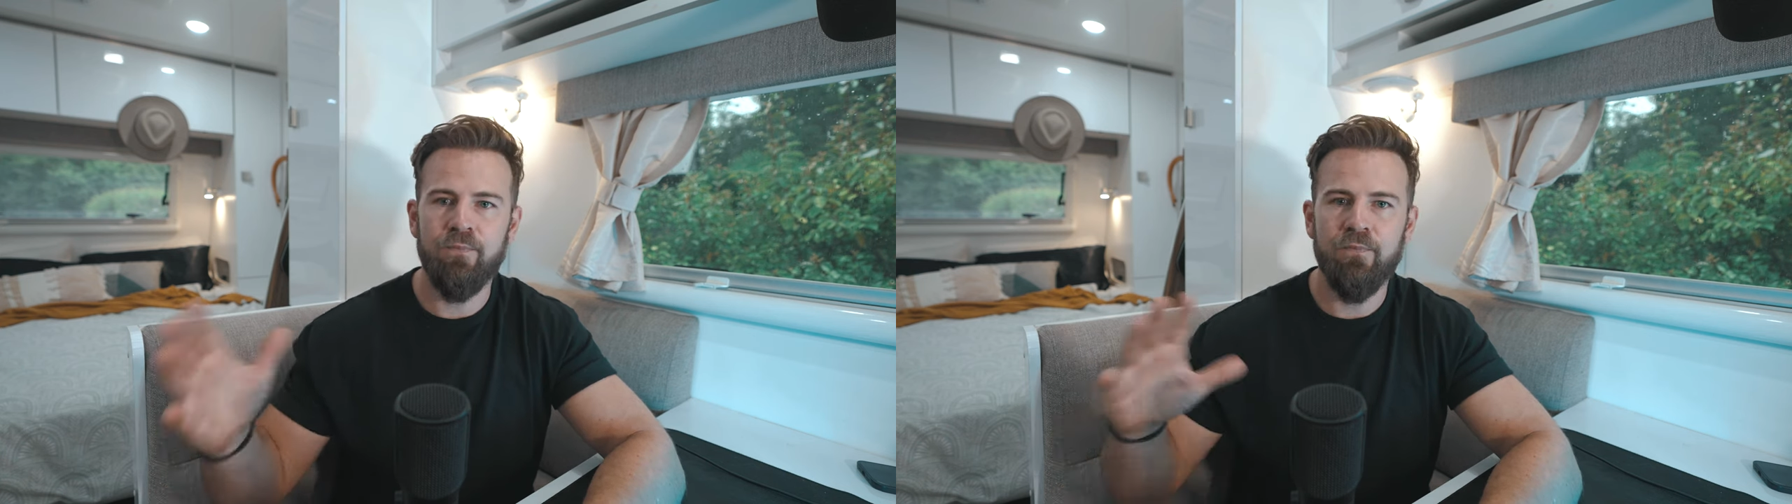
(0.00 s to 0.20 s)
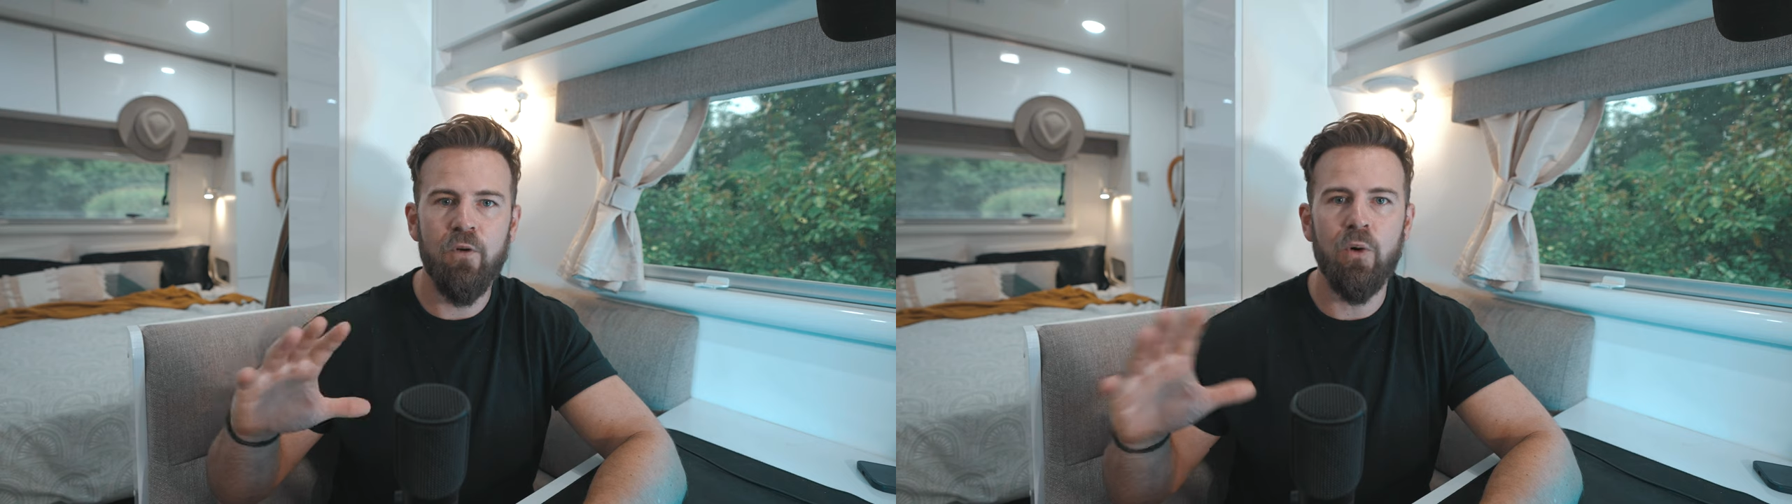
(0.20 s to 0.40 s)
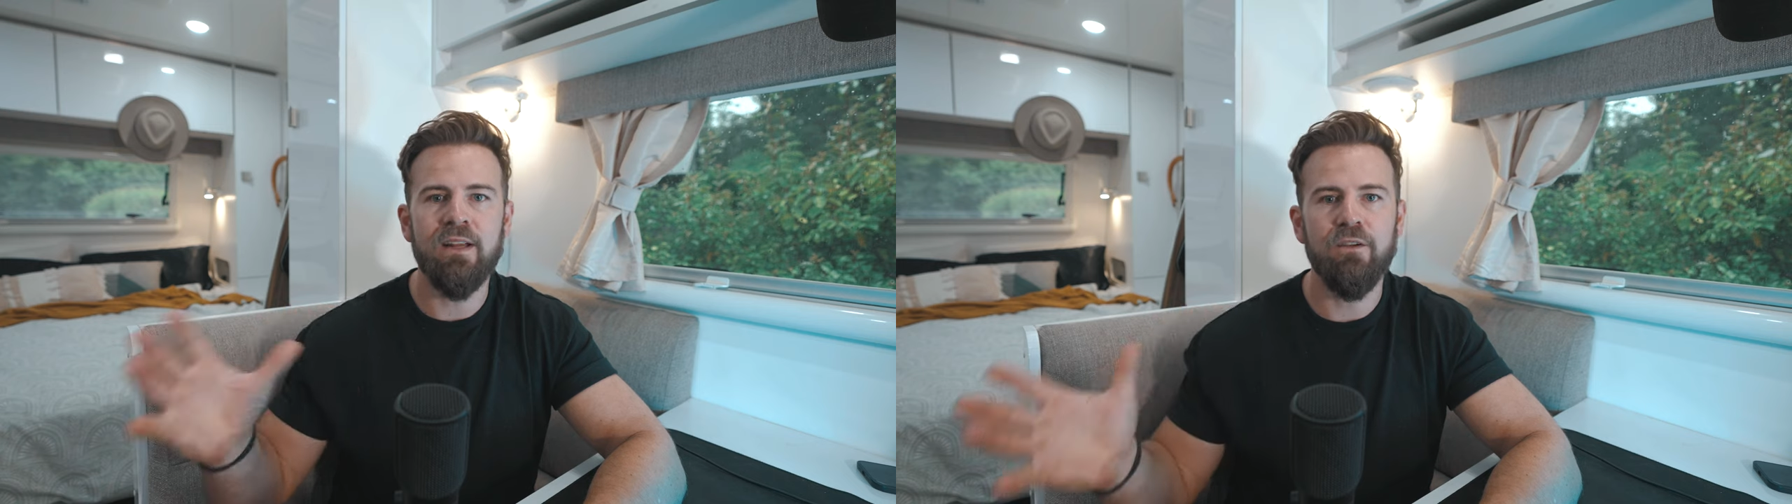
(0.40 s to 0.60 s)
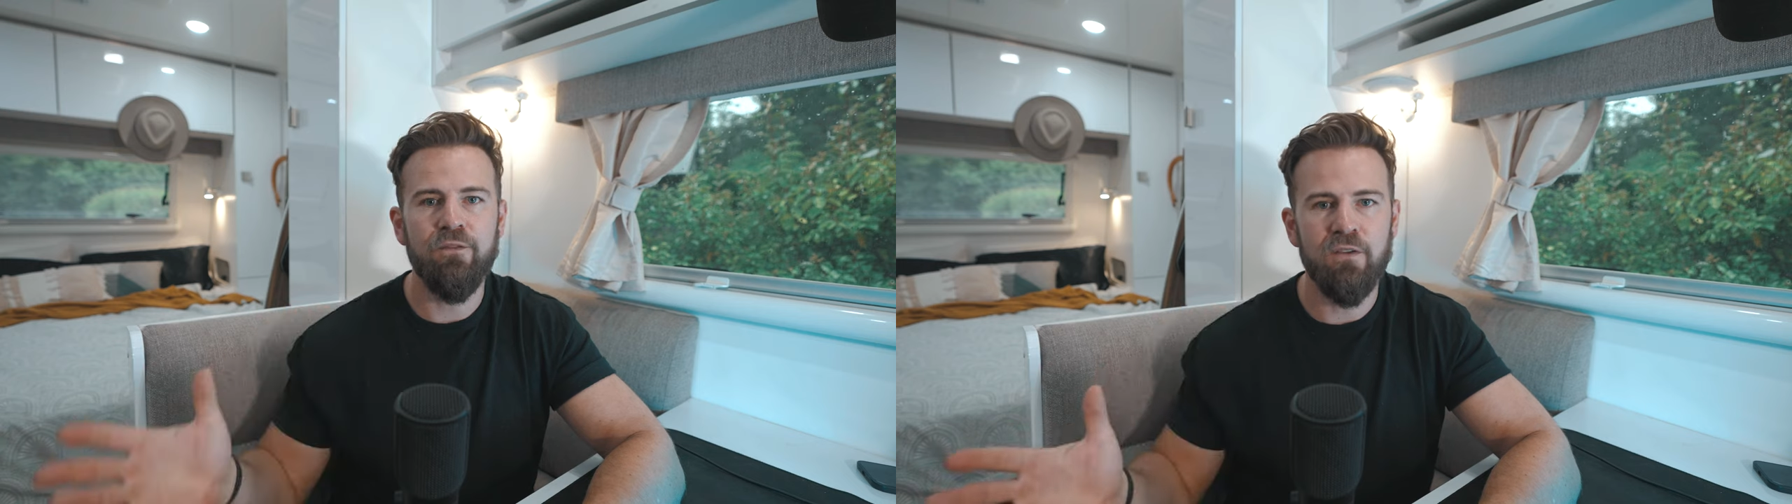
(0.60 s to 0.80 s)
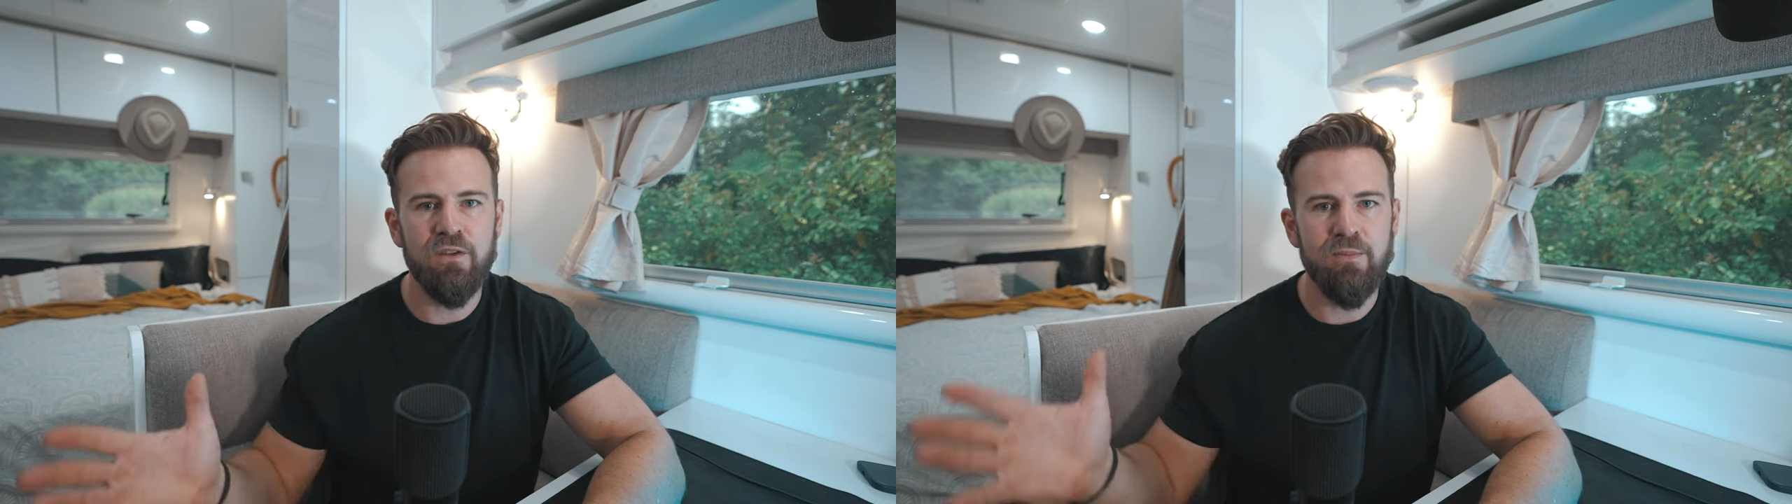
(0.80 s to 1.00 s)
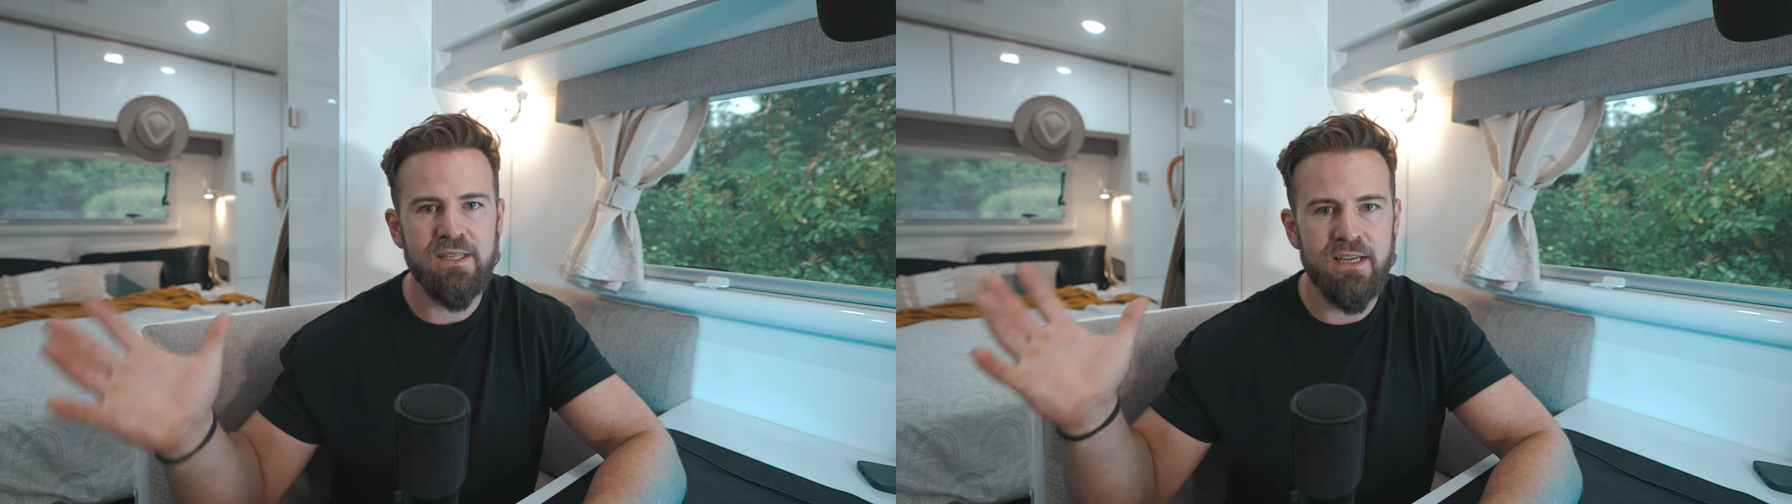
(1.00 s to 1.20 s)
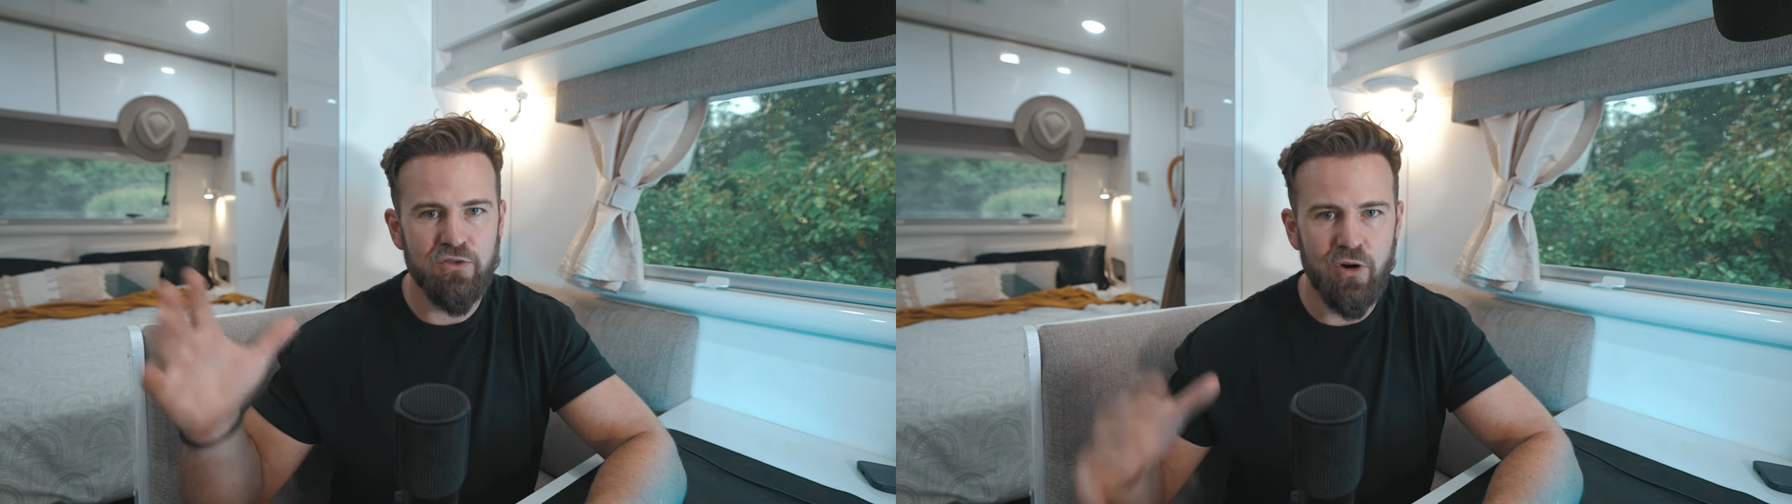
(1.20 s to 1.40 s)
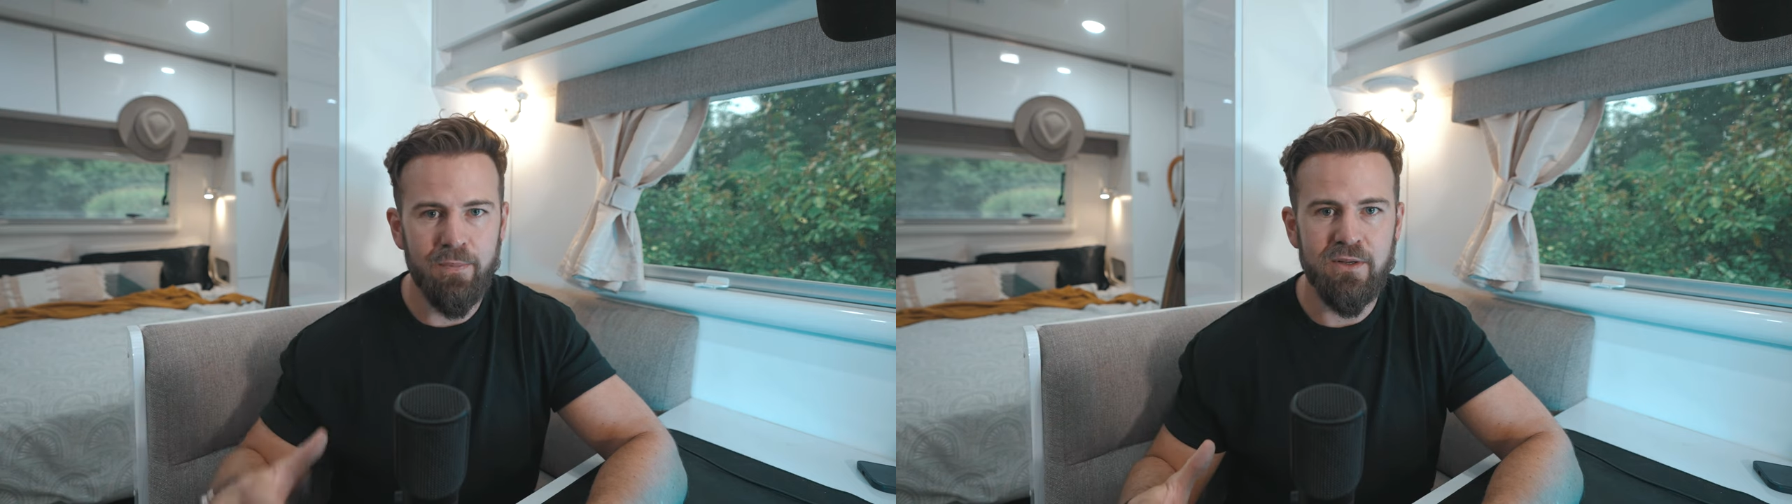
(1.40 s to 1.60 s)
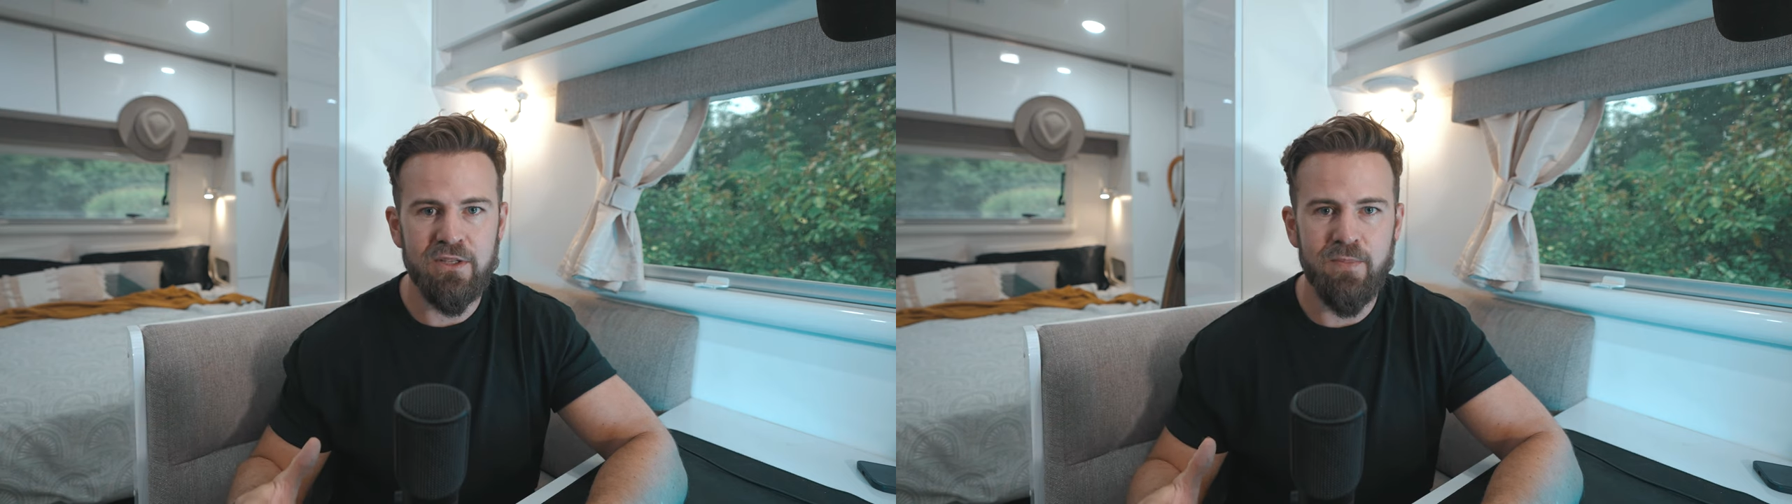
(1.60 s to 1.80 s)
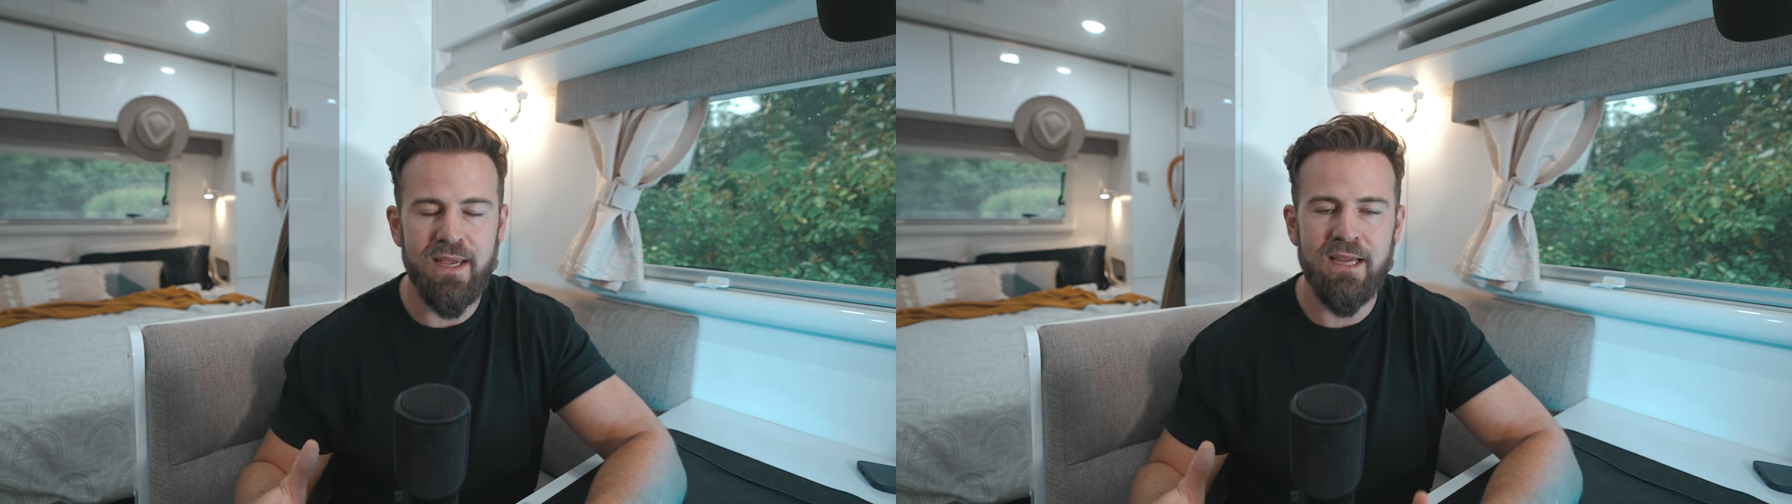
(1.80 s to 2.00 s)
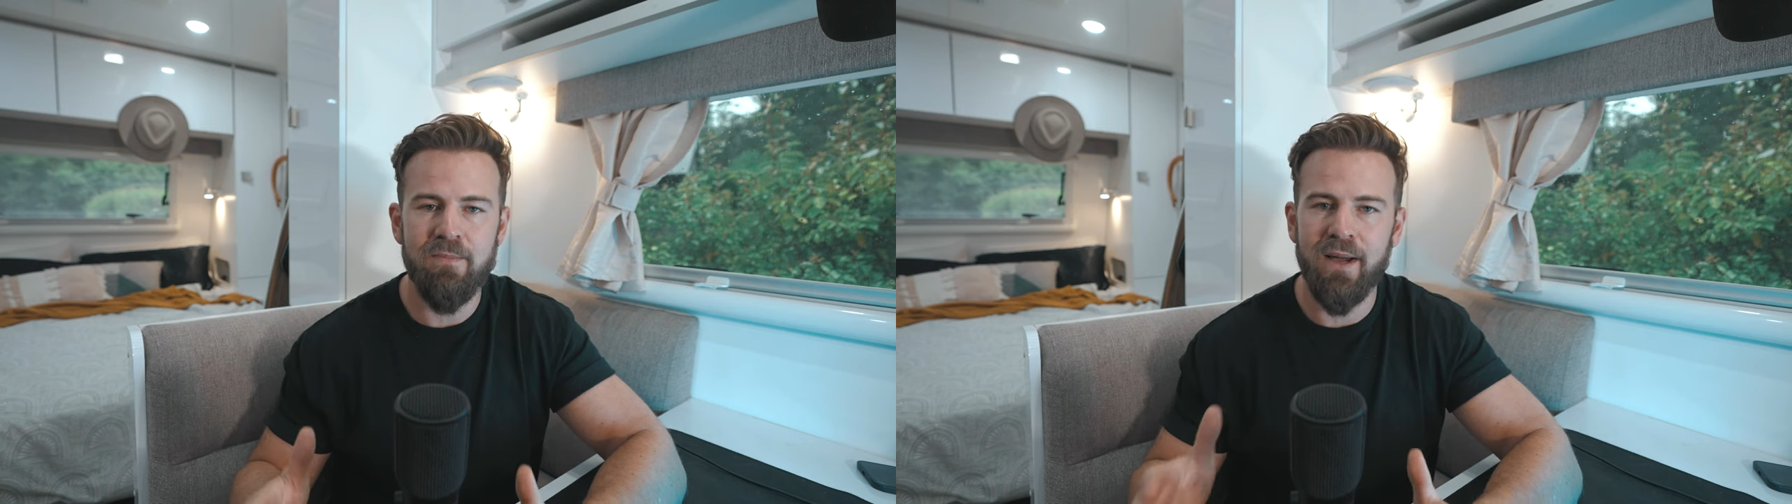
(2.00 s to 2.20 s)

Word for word: forty to fifty percent drop in your speed,